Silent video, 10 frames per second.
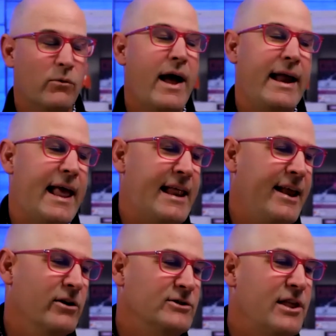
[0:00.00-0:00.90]
And
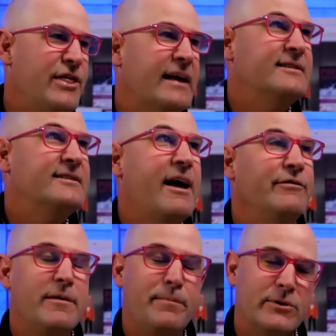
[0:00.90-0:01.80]
here's the thing.
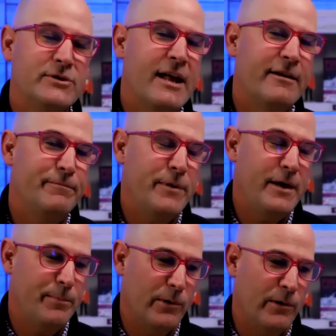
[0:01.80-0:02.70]
70% of
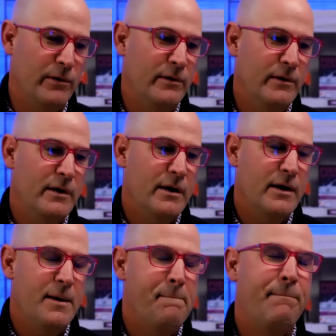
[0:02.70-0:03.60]
people
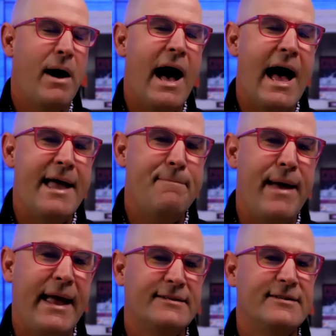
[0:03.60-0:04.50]
buy
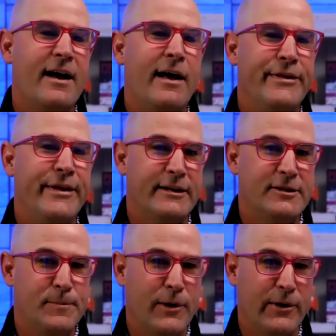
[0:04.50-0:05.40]
based on the
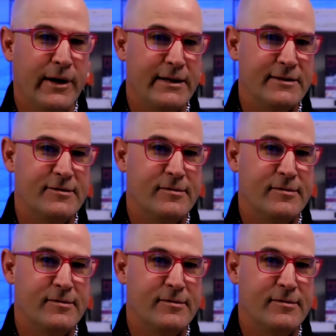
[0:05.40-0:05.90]
experience.